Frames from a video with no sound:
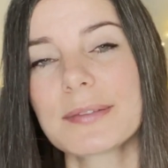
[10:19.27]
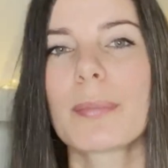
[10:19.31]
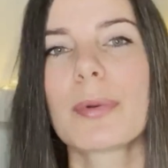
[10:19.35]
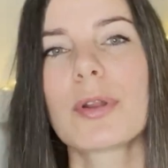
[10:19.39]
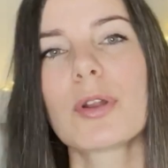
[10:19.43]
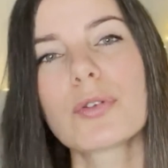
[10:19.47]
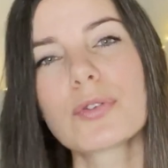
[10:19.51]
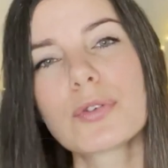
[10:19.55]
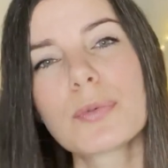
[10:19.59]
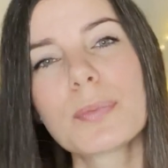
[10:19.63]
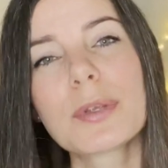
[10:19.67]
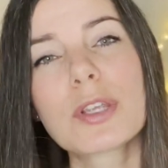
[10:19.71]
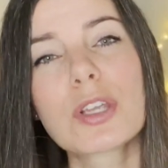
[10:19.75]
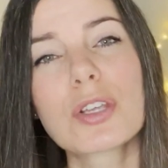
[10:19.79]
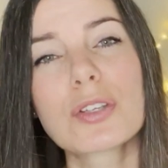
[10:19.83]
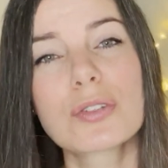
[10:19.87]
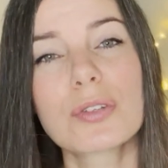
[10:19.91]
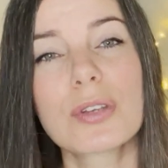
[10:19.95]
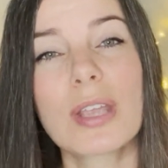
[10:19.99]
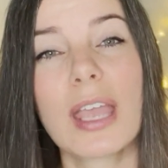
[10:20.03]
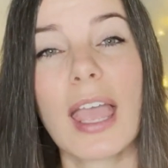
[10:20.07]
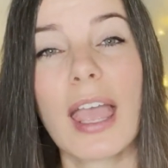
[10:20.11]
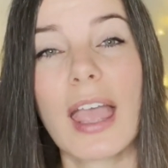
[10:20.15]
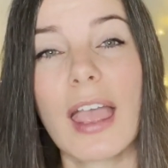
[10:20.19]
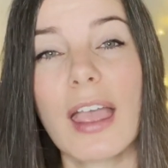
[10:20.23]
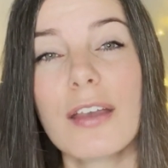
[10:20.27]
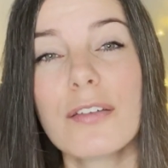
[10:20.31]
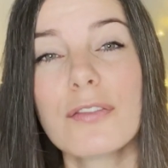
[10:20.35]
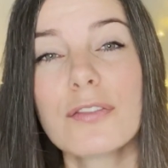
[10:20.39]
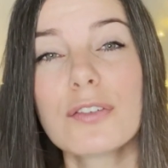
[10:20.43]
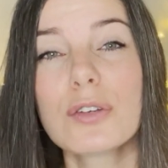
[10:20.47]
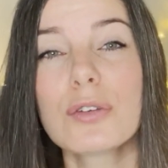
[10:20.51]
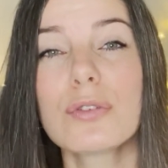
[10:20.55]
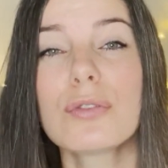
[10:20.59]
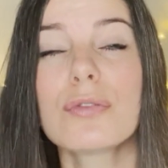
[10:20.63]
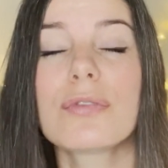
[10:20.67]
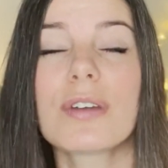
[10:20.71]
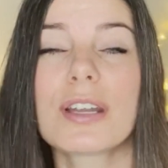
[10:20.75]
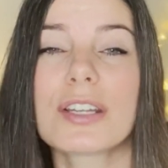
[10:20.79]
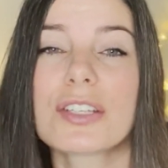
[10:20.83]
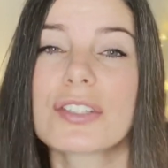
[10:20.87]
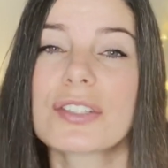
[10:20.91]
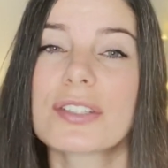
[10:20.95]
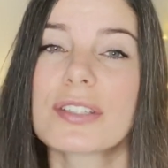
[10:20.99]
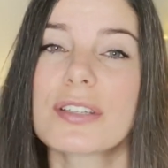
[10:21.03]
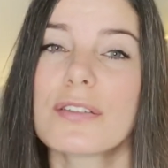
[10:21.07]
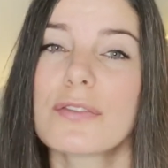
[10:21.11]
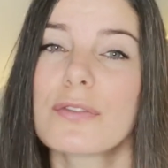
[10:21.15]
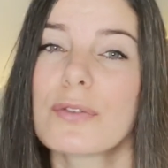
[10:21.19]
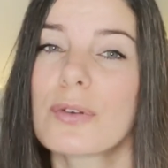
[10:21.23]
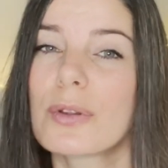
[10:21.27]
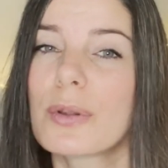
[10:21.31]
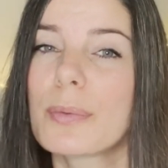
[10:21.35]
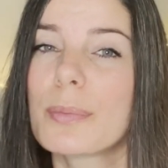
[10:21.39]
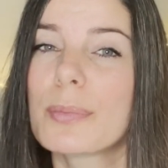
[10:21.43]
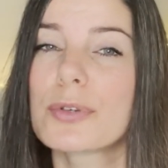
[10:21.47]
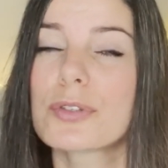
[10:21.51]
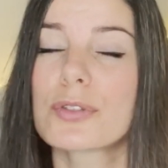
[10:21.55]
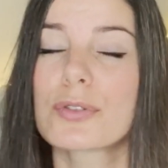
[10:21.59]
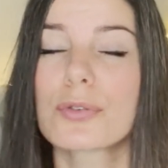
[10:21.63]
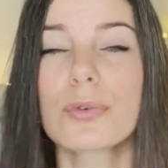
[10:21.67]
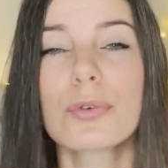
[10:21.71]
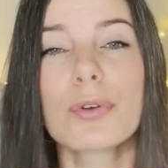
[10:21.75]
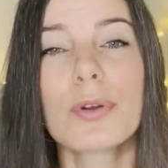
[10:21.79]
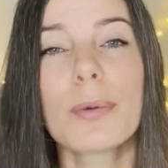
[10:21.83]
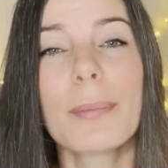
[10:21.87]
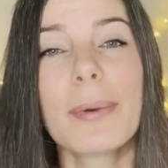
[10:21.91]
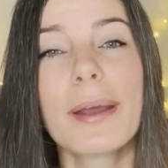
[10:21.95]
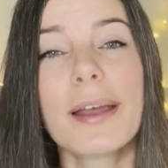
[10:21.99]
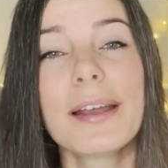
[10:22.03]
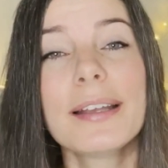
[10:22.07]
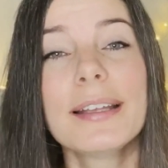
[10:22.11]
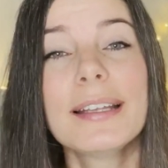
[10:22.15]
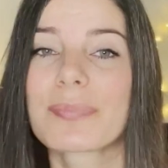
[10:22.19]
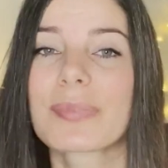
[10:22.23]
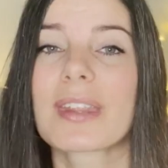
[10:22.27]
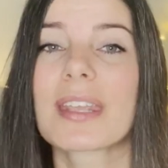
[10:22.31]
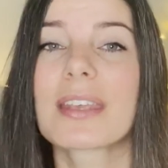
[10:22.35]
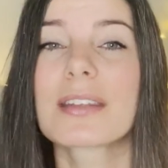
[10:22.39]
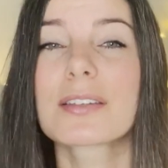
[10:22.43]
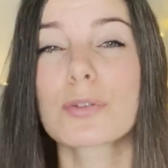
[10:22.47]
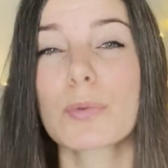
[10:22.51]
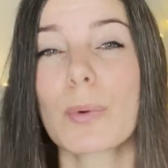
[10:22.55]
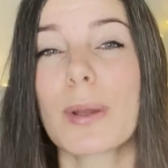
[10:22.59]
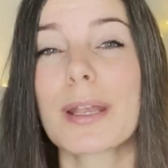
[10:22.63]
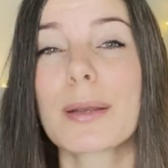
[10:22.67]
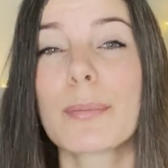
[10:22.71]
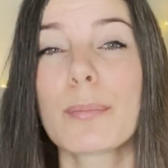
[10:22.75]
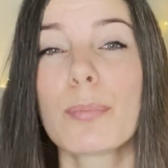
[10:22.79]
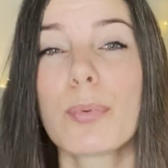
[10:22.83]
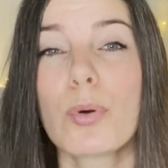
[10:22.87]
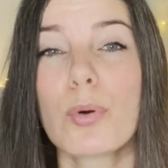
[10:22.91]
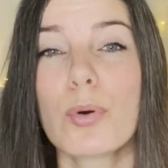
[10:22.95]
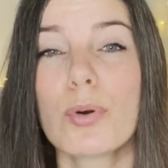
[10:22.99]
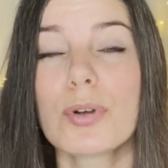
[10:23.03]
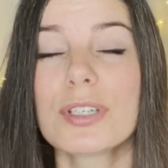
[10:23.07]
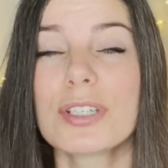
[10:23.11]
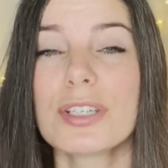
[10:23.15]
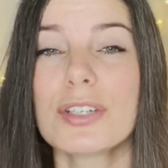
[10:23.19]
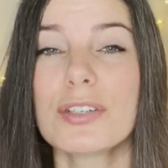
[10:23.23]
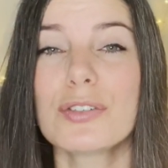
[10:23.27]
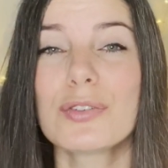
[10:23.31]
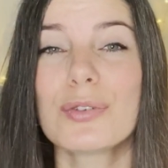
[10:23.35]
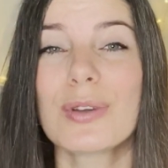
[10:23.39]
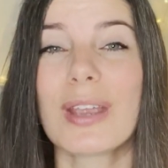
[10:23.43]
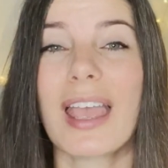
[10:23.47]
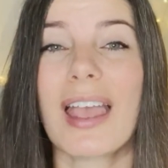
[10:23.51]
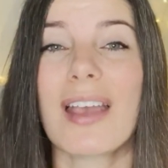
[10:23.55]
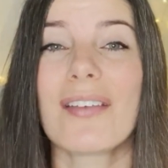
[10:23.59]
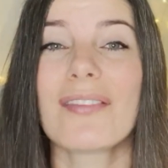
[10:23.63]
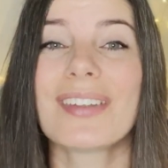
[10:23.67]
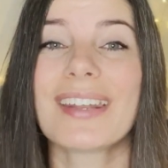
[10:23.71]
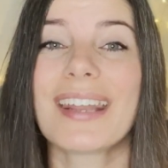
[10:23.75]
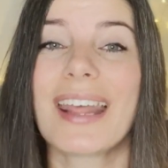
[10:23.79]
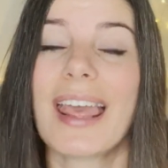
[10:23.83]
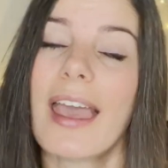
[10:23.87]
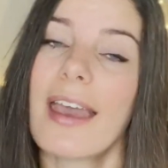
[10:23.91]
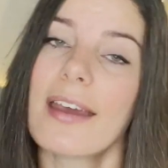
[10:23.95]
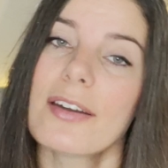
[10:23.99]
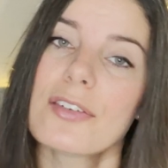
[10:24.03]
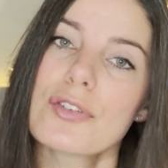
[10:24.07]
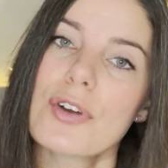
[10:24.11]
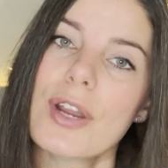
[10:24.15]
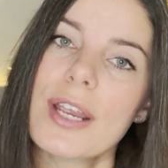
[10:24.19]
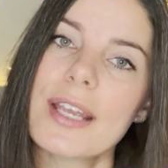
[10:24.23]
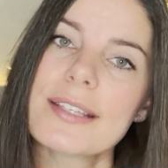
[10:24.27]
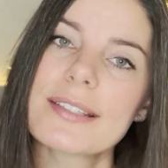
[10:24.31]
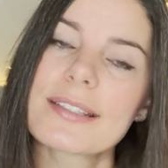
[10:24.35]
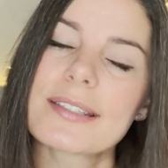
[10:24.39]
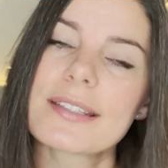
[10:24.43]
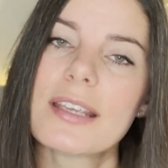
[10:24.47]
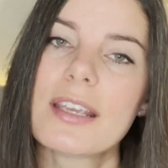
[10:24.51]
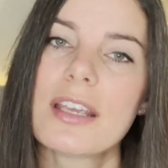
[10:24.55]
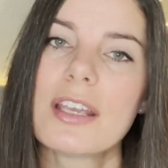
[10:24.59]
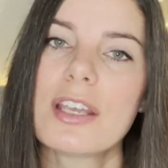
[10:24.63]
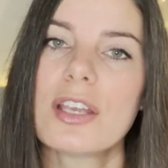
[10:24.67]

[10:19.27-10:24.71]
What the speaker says: But also because you have to register for the personnummer, it's quite important you have an address.